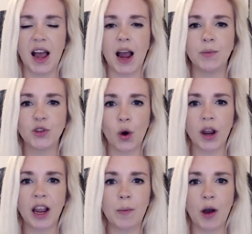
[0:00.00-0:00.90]
I'm
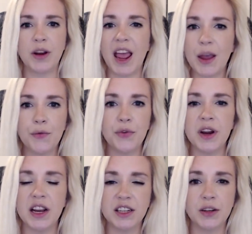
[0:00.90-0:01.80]
talking about every
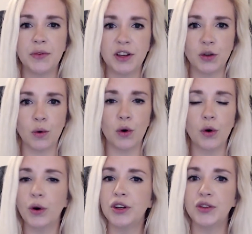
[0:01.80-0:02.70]
individual
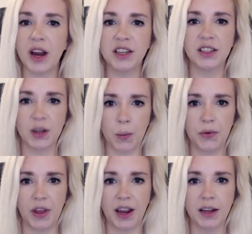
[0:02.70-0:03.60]
who addressed
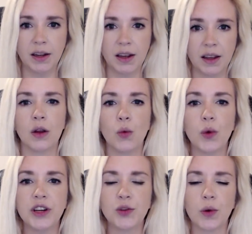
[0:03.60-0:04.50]
something
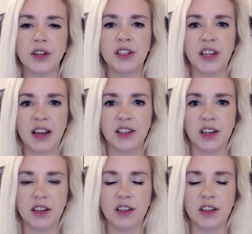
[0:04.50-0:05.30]
which was censored